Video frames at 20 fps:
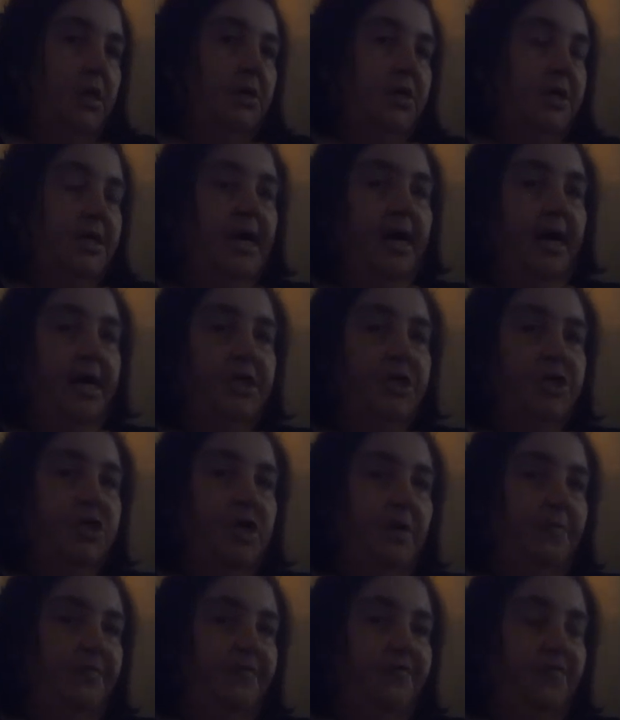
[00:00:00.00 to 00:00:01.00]
You can't
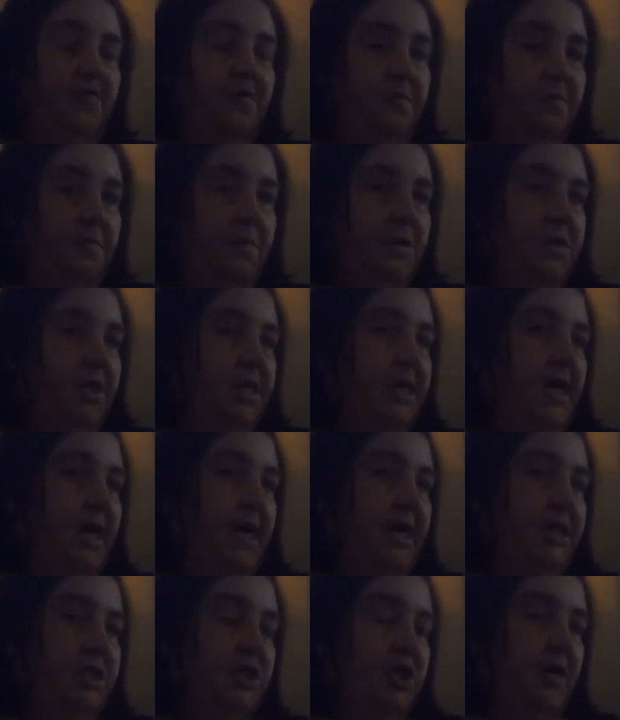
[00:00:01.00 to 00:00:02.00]
jump from
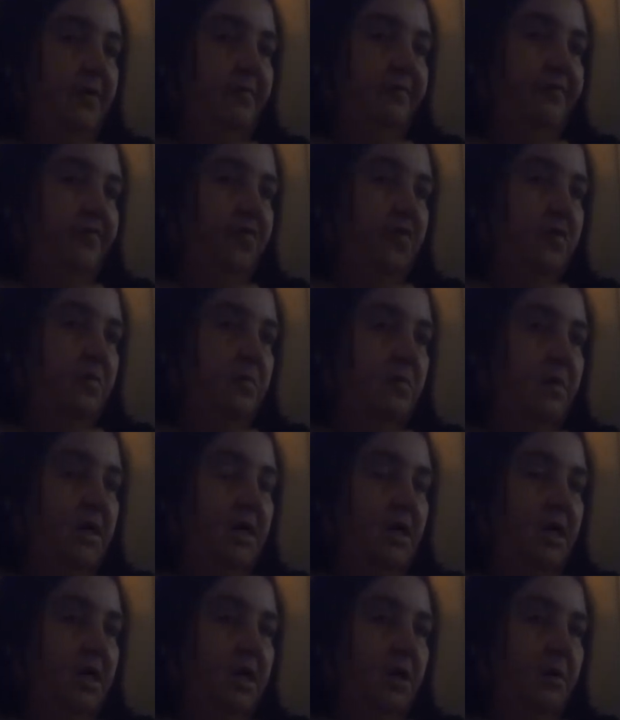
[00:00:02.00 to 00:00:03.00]

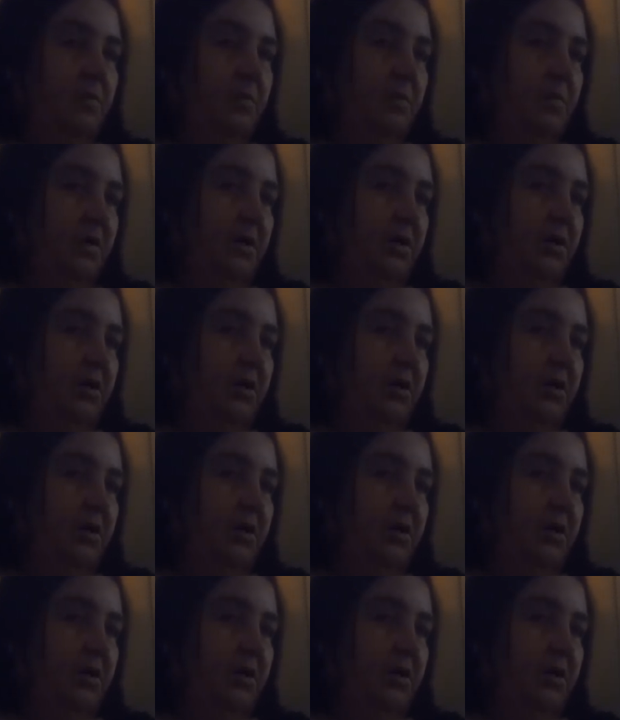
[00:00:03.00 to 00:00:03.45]
diploma